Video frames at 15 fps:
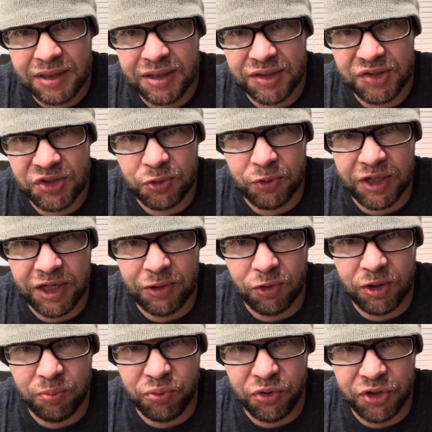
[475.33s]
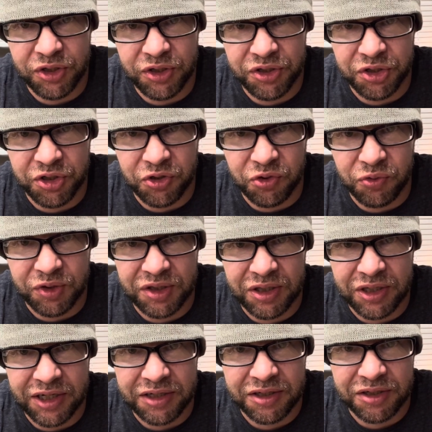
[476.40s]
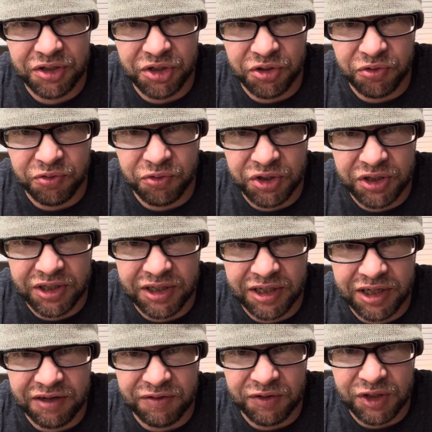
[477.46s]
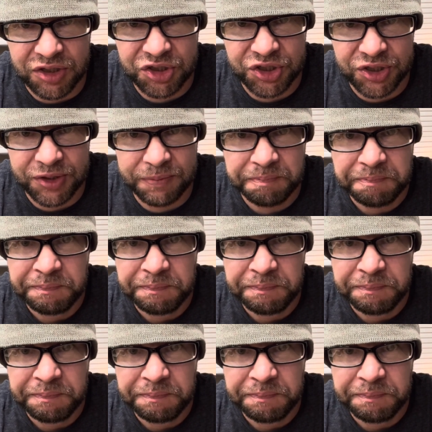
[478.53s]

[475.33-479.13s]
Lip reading: is the way I want to put it. You know, with like, with the abolition,